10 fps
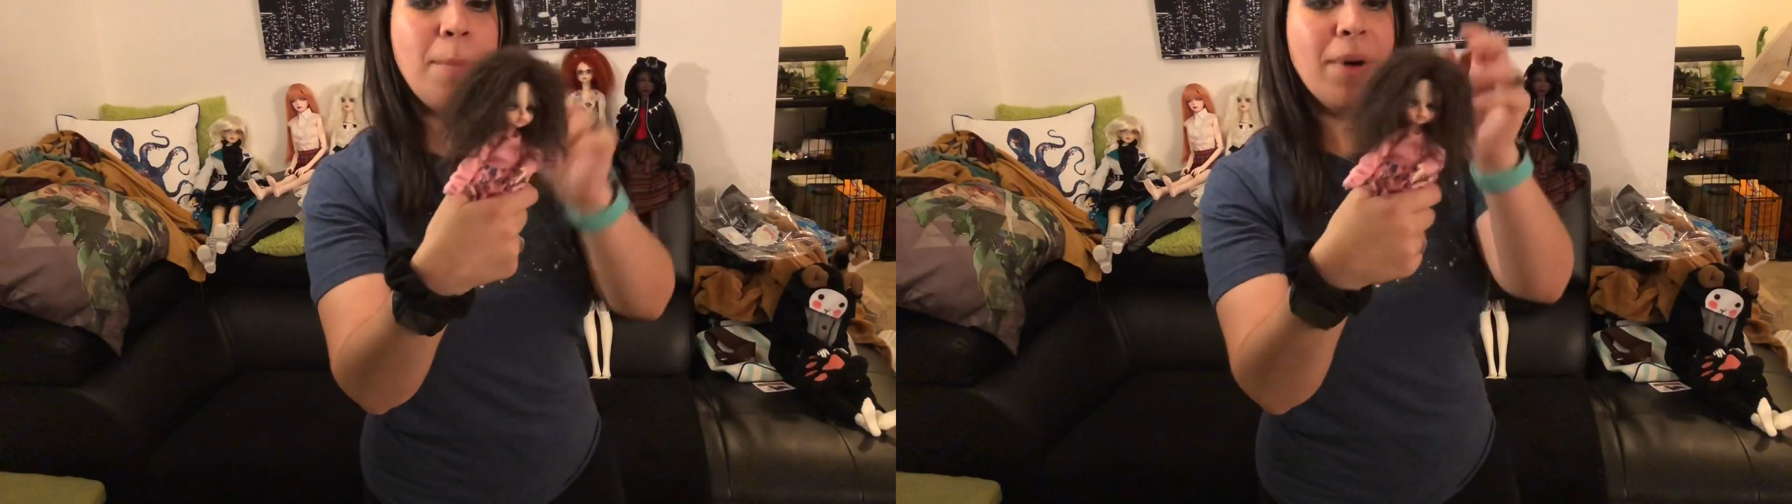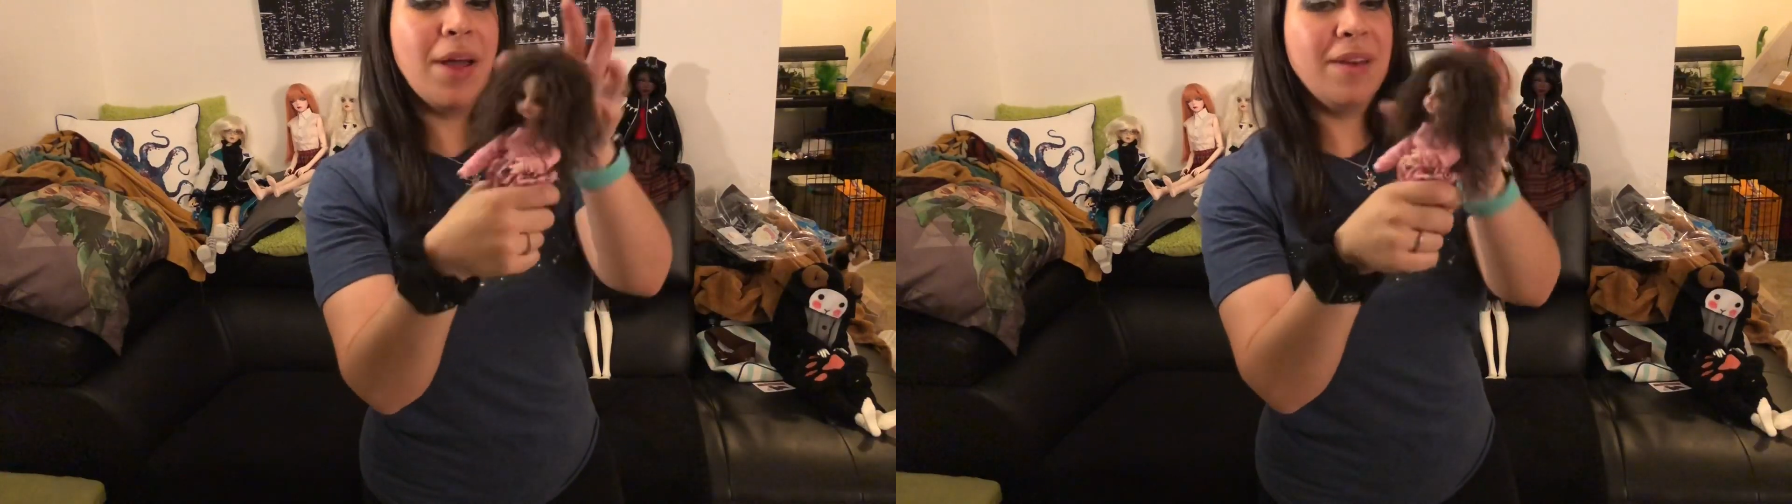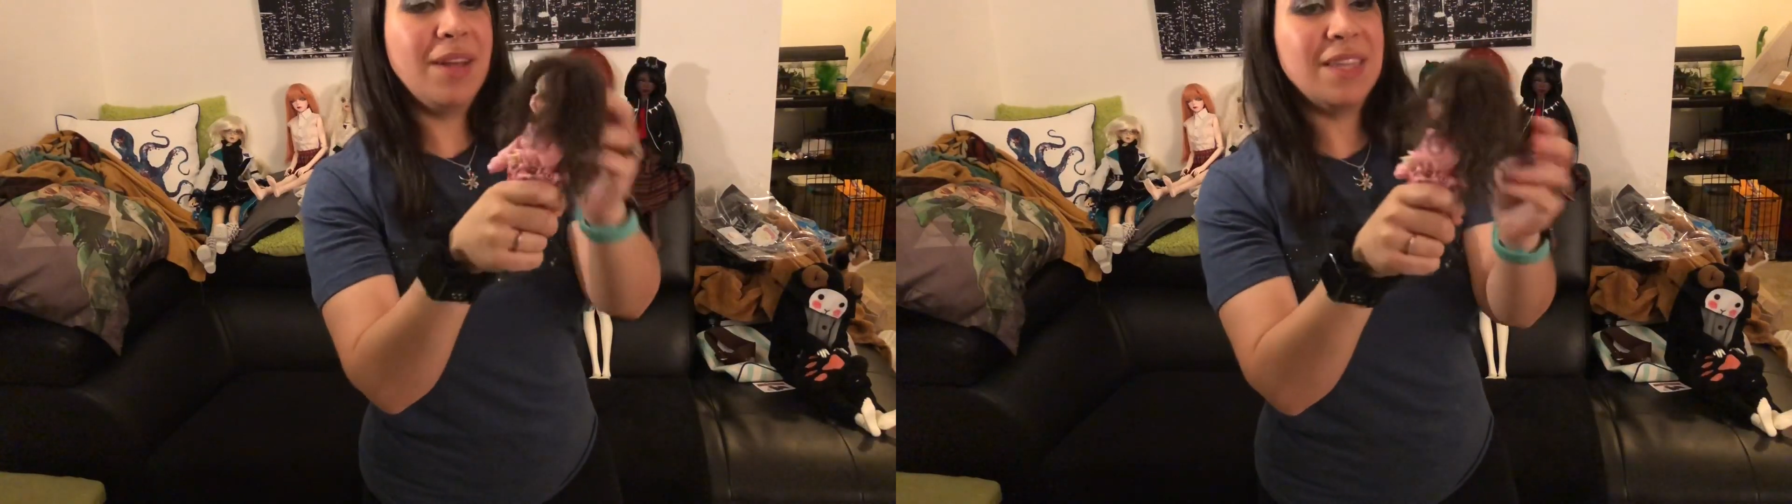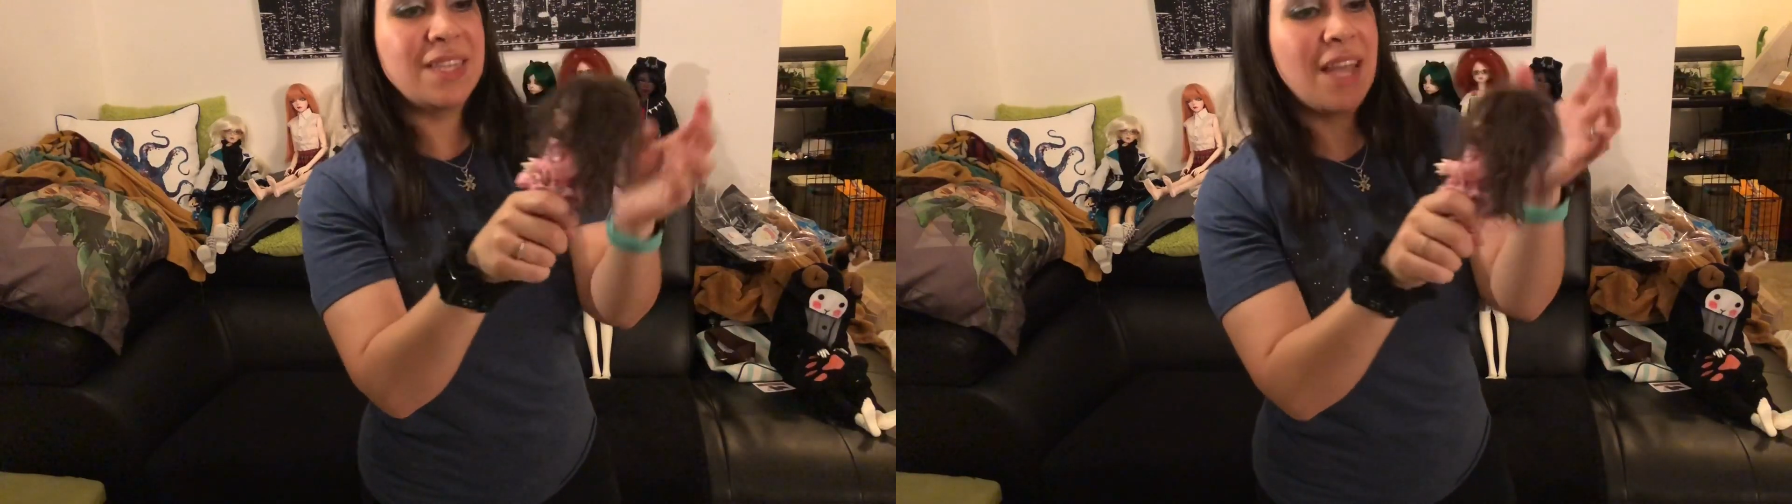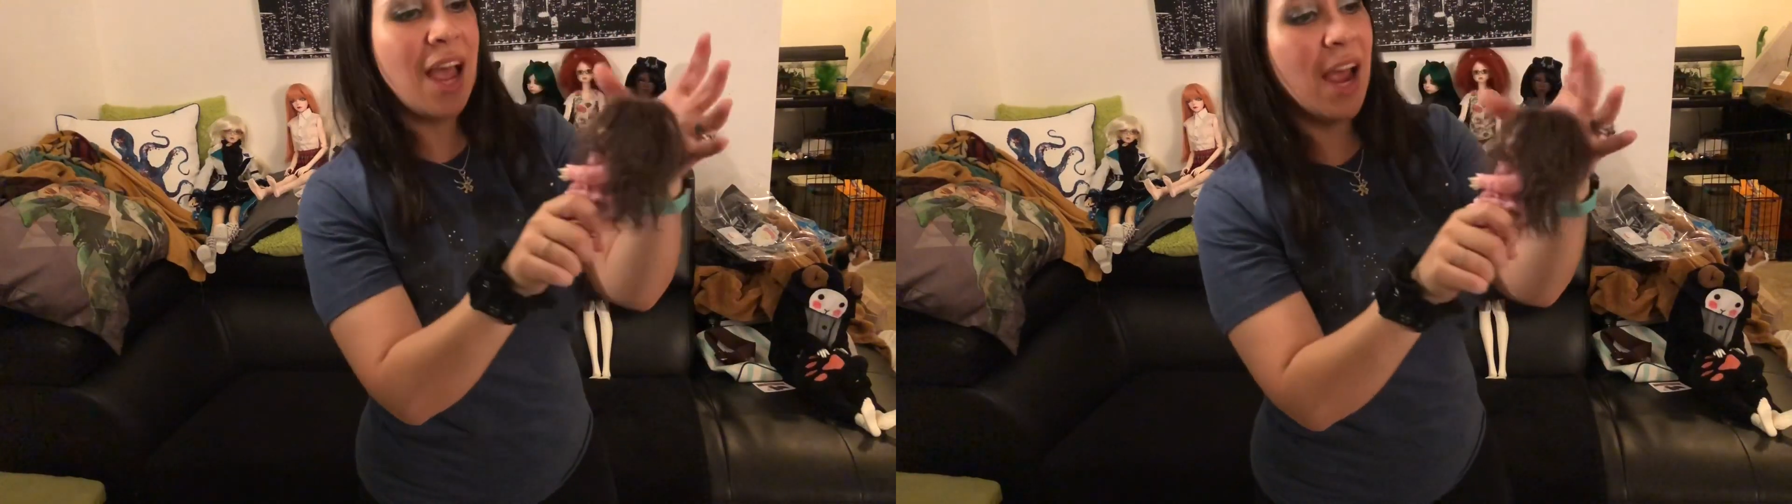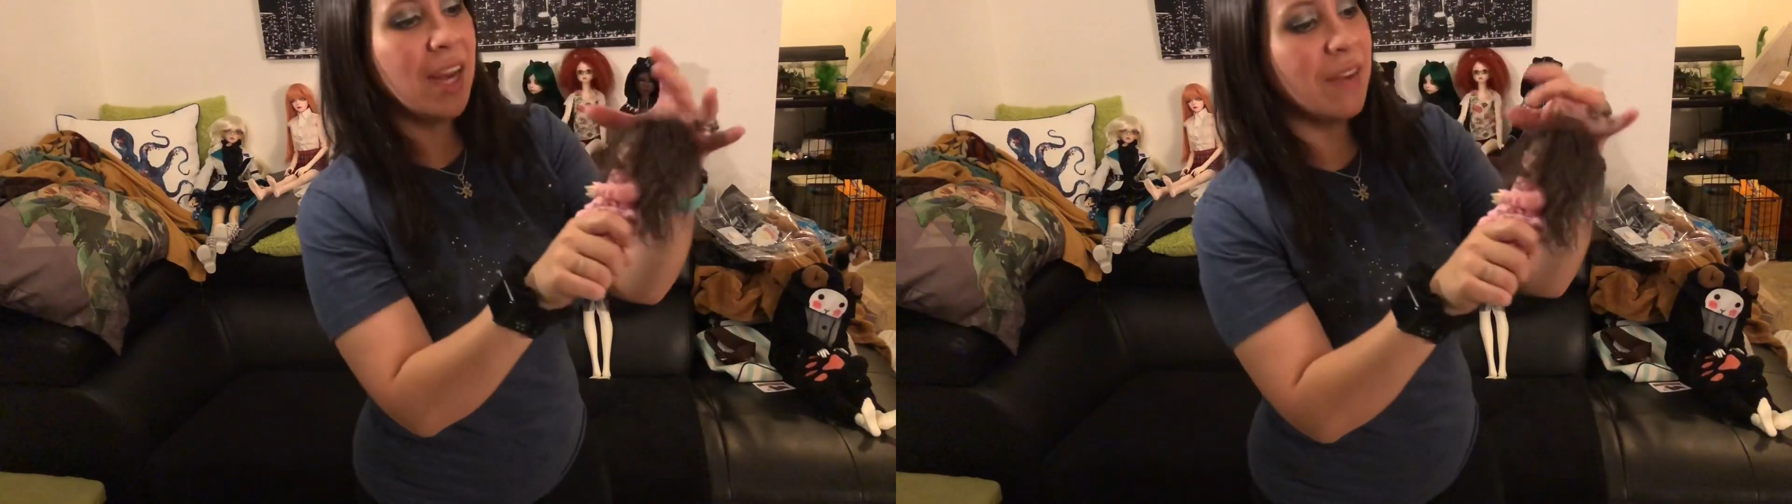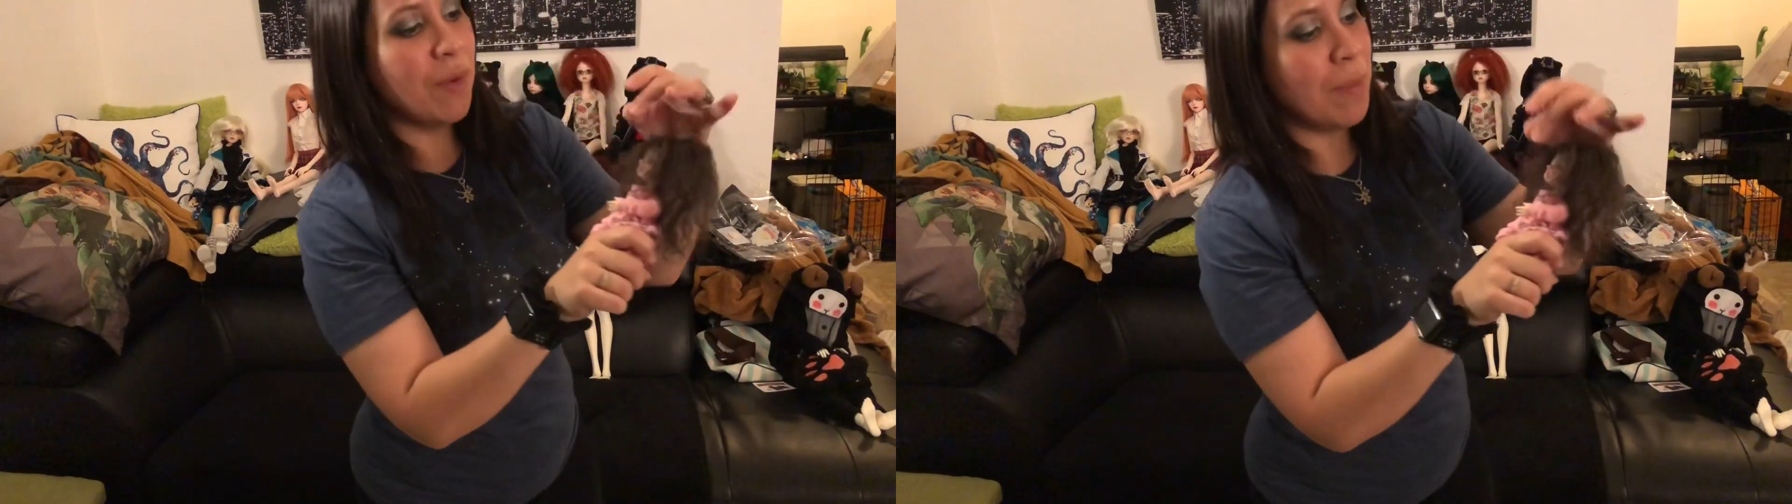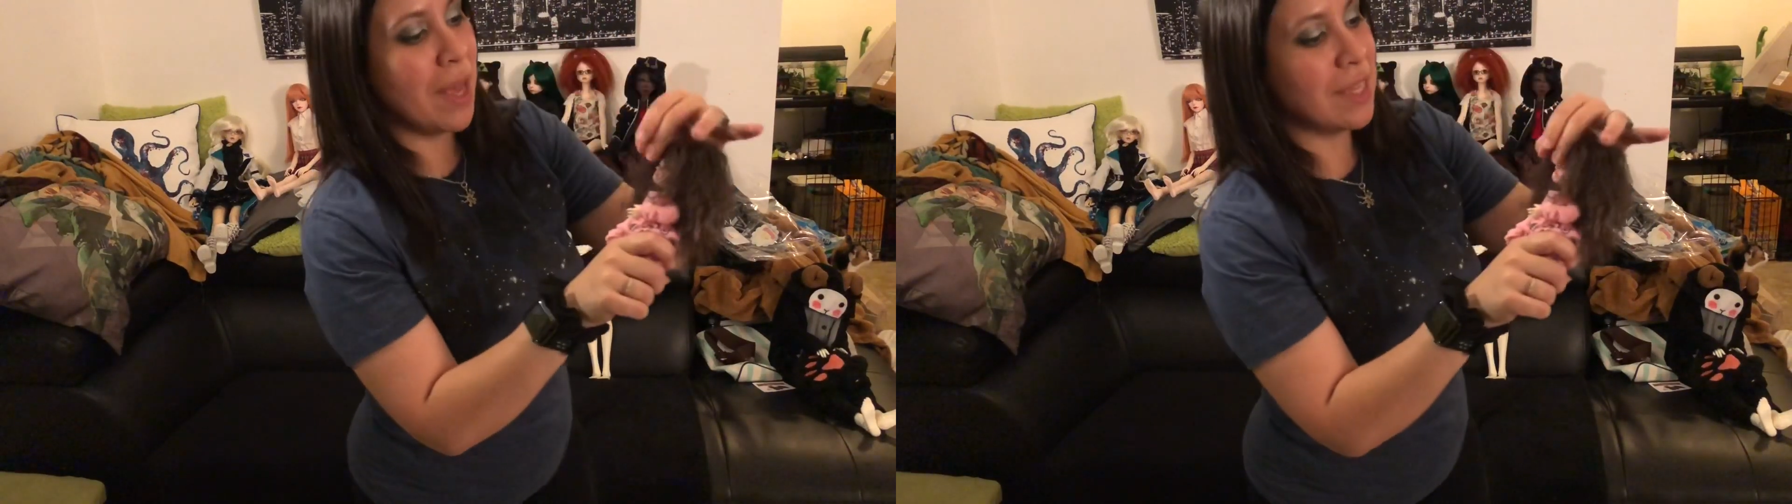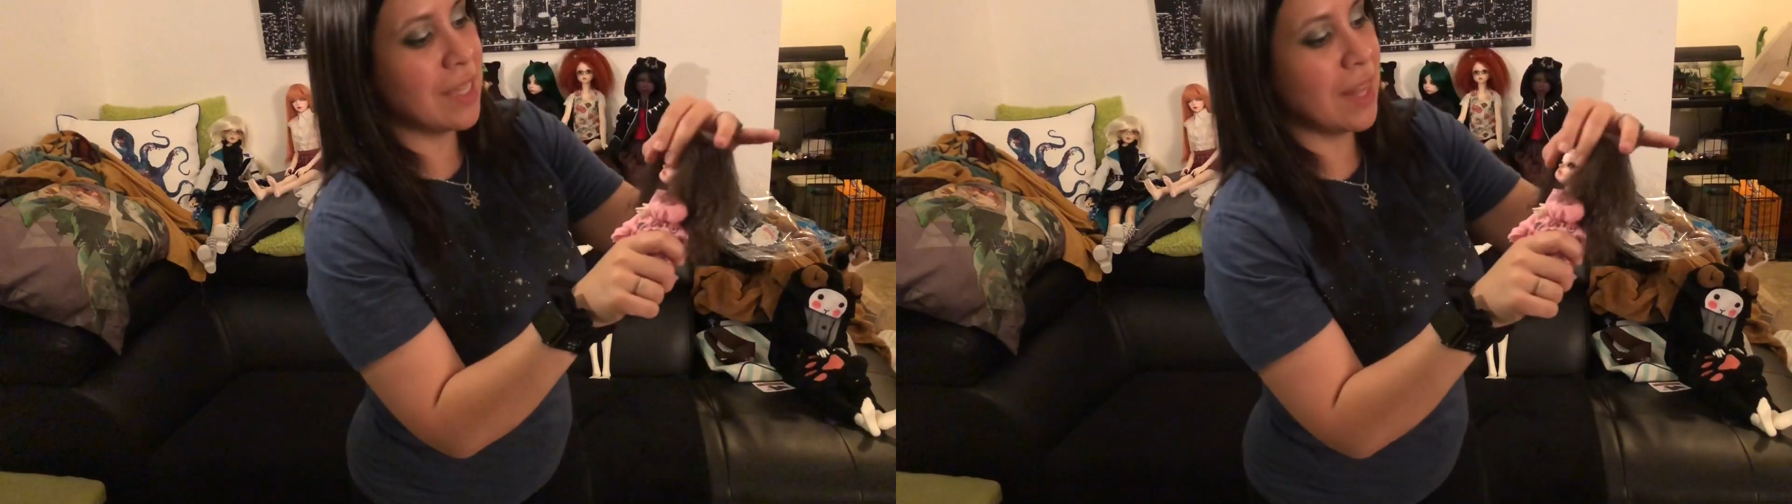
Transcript: but it's kind of a mess.